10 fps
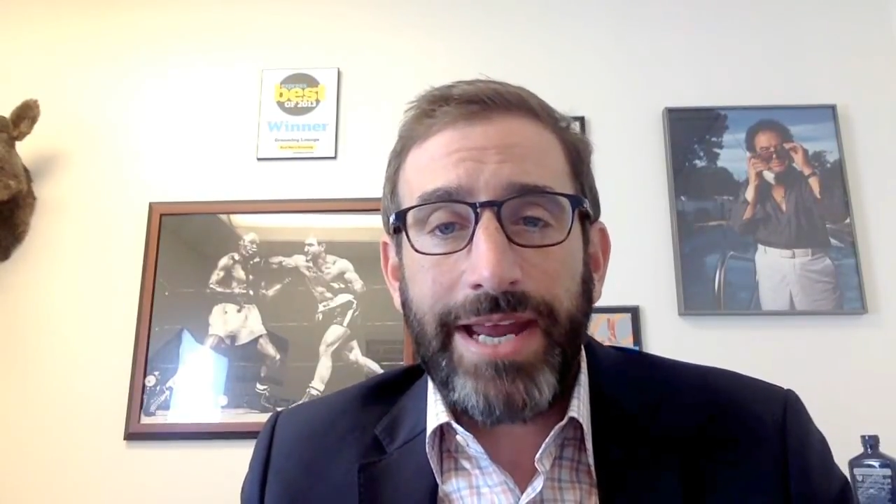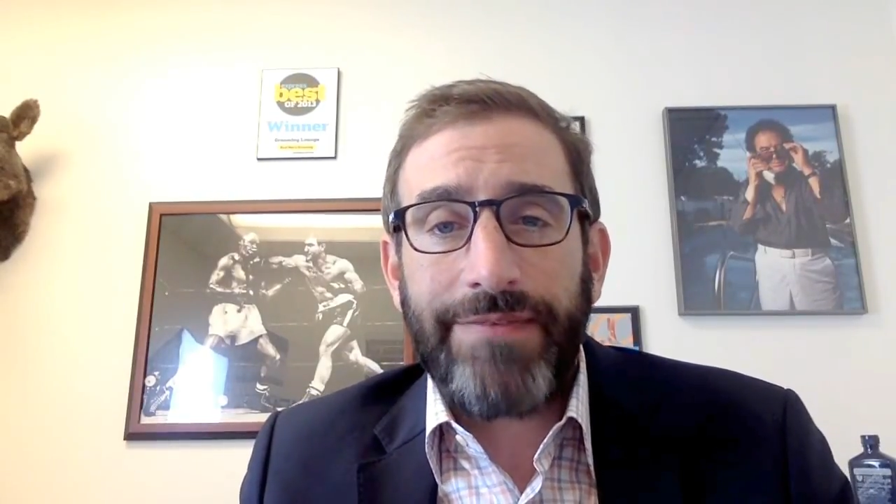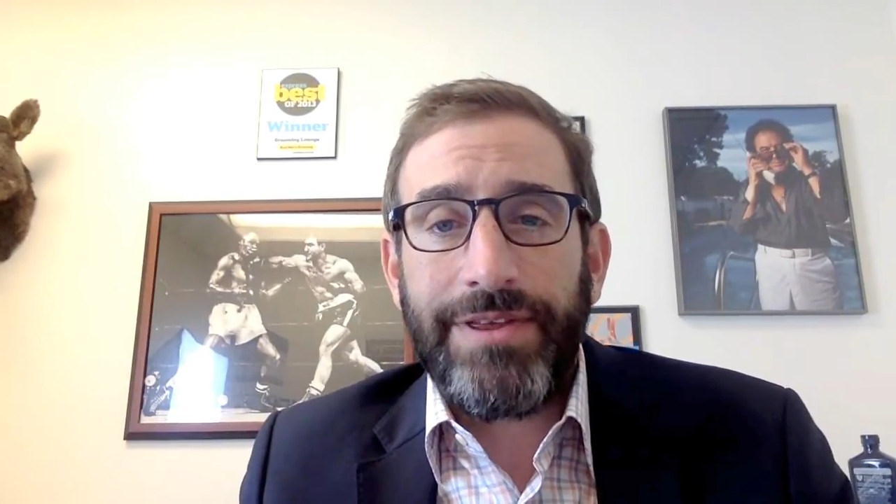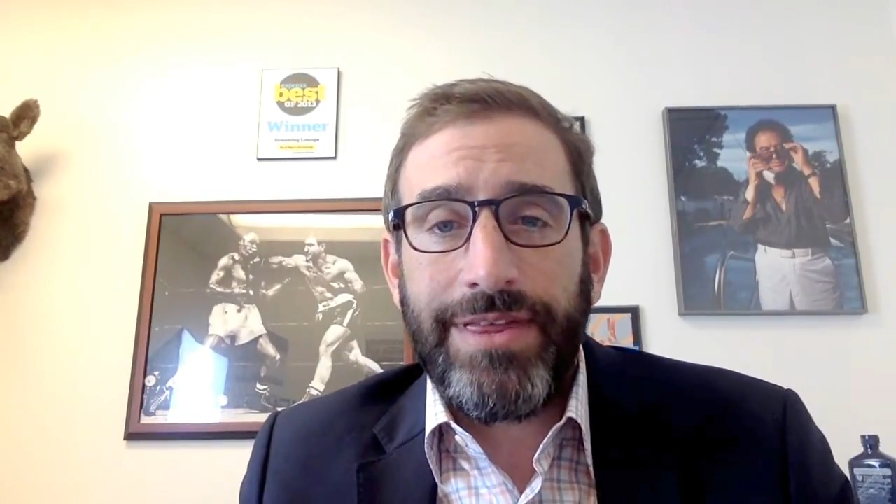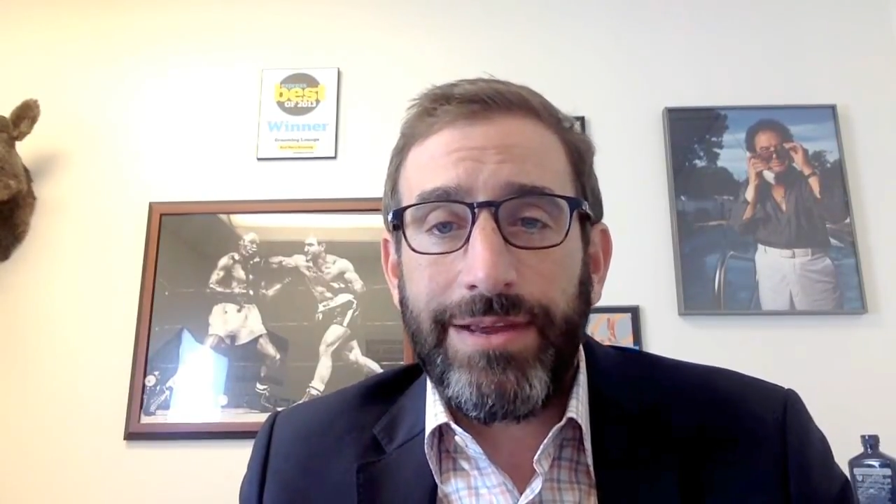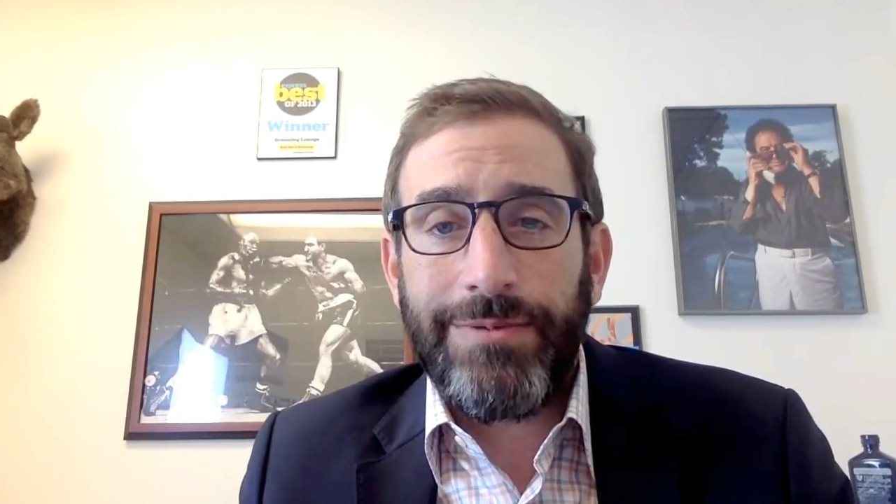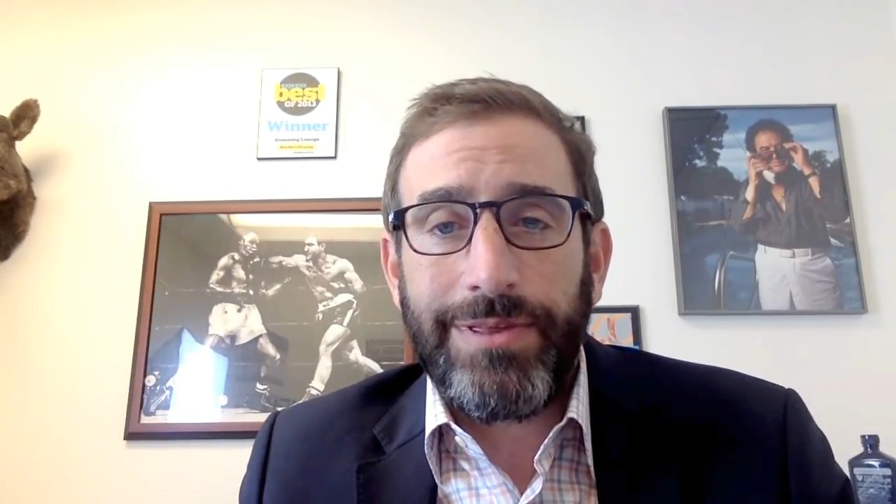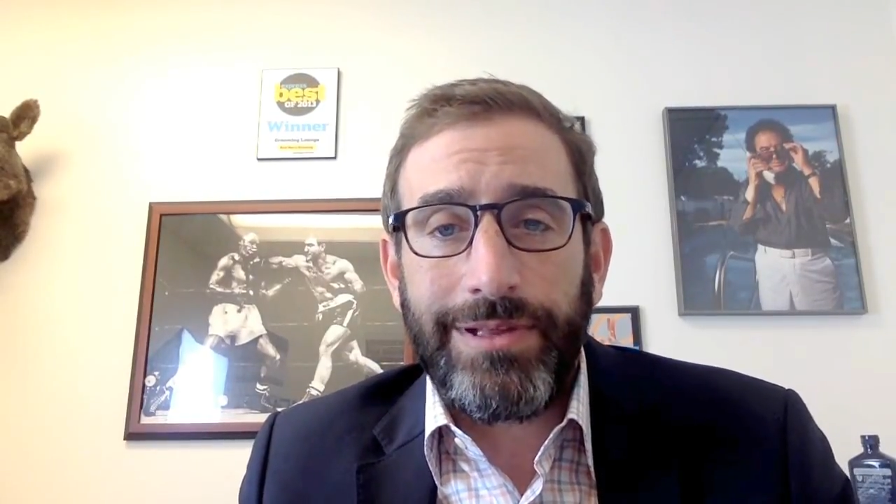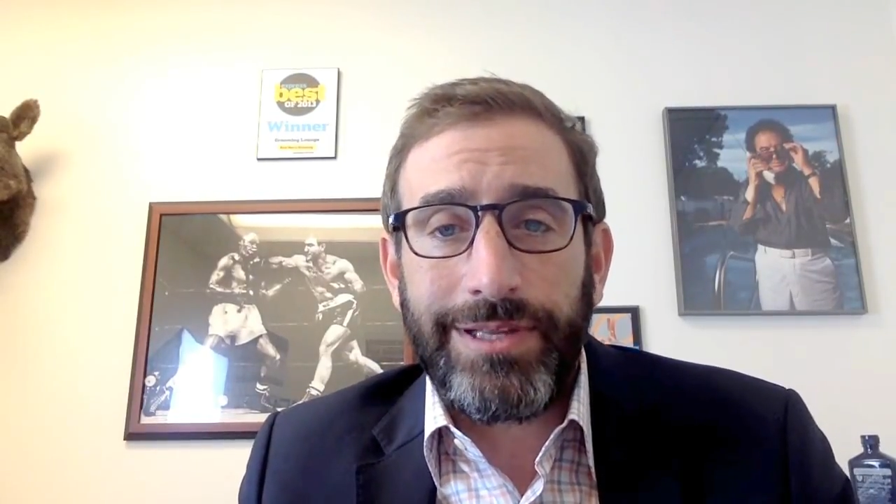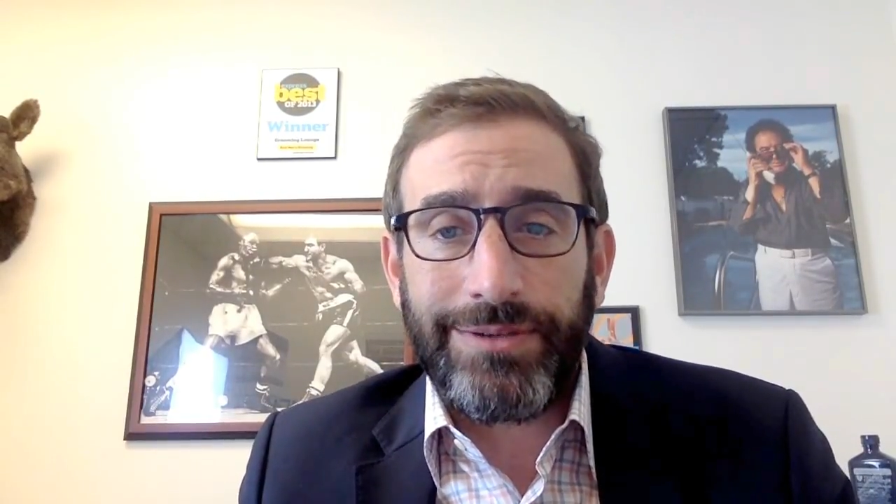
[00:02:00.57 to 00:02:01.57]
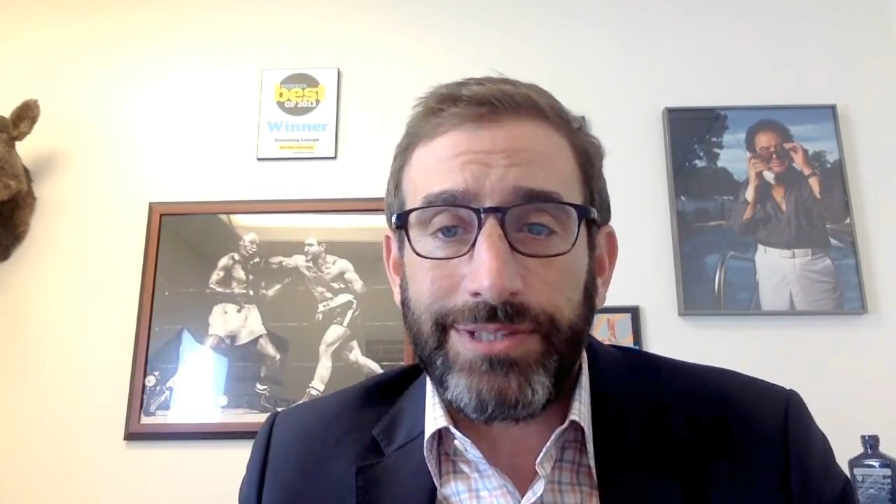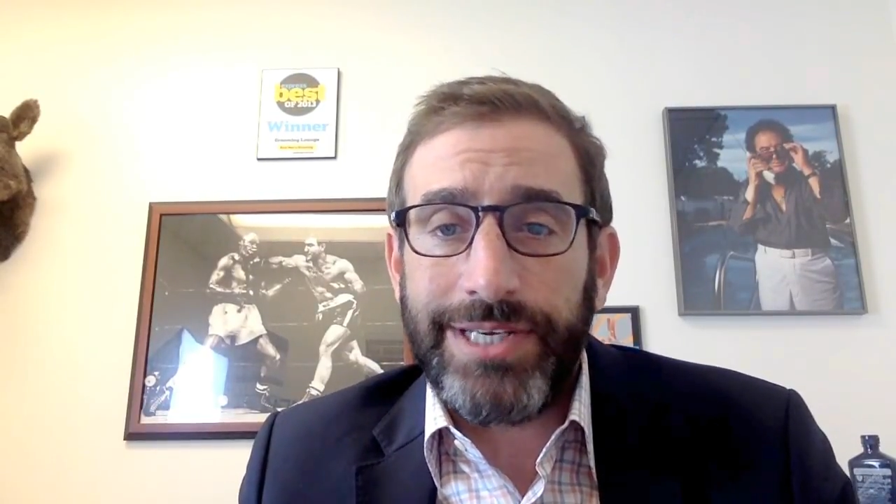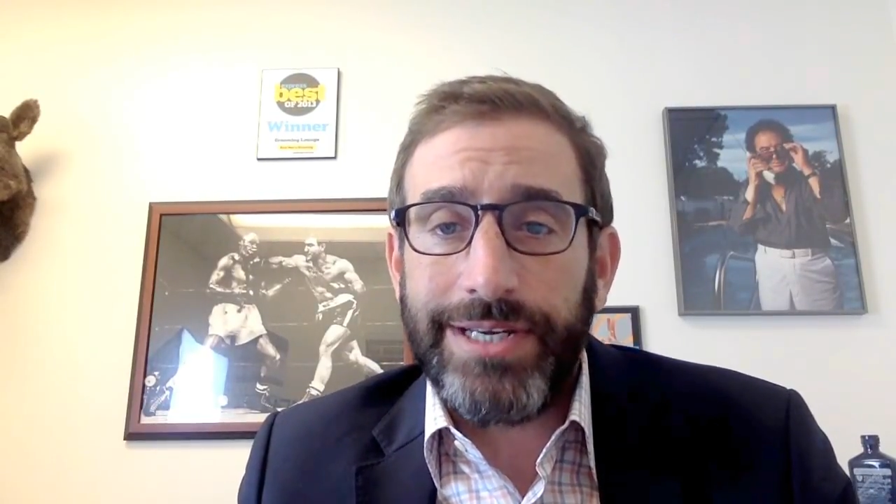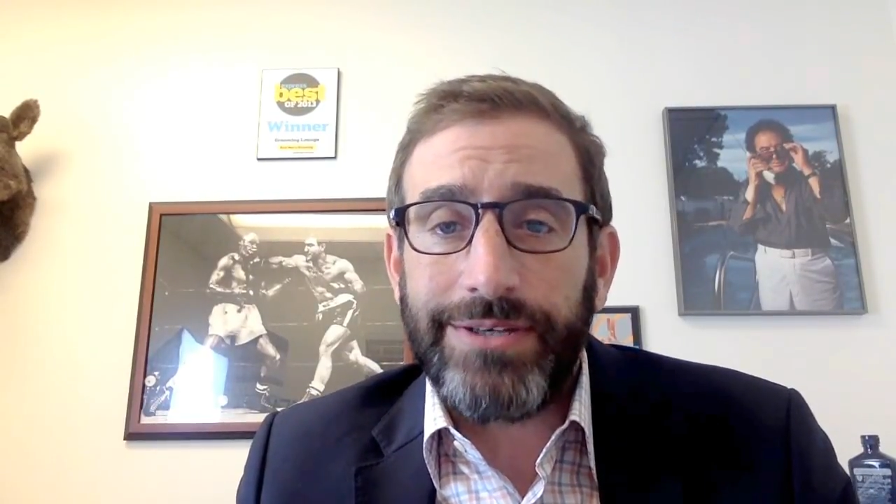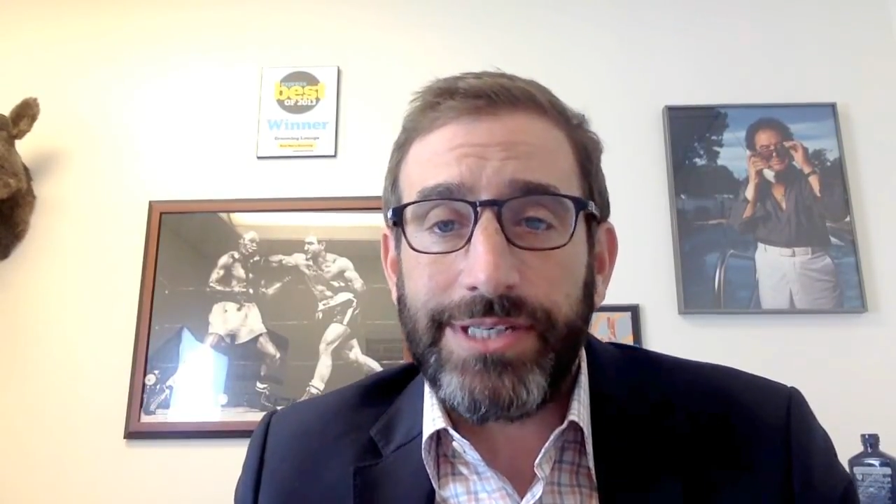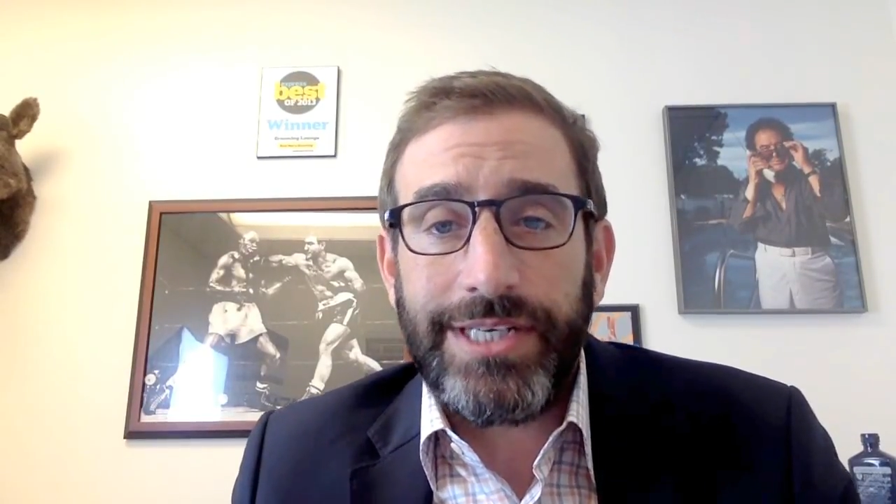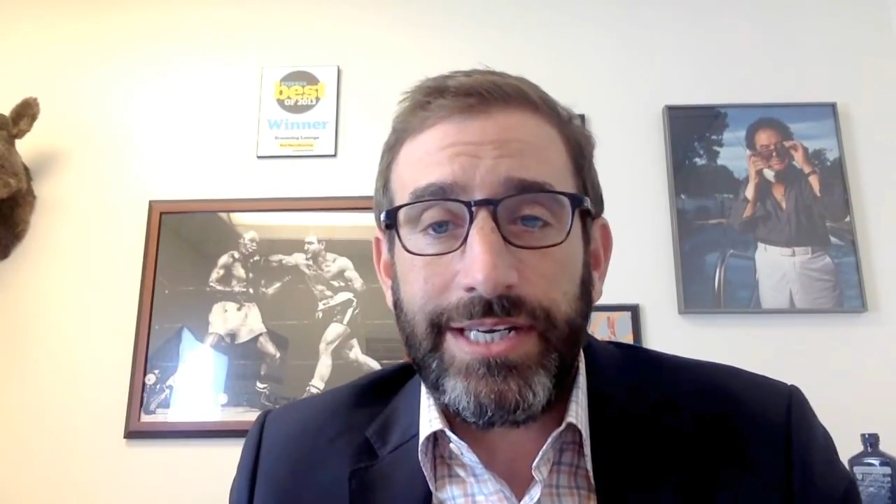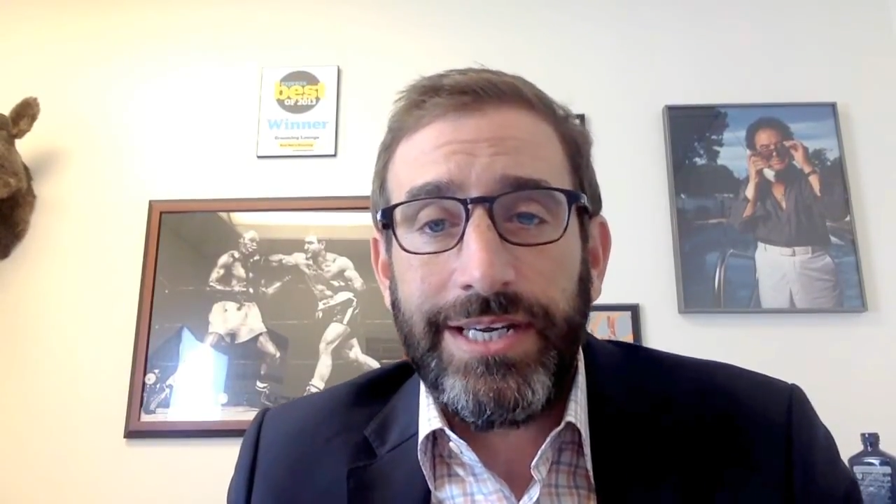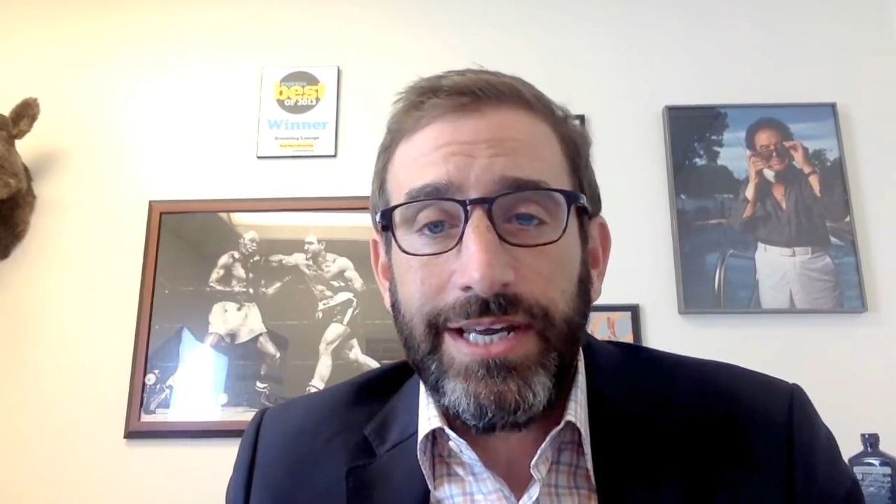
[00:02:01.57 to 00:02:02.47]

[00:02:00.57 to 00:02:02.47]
everything with a little TLC,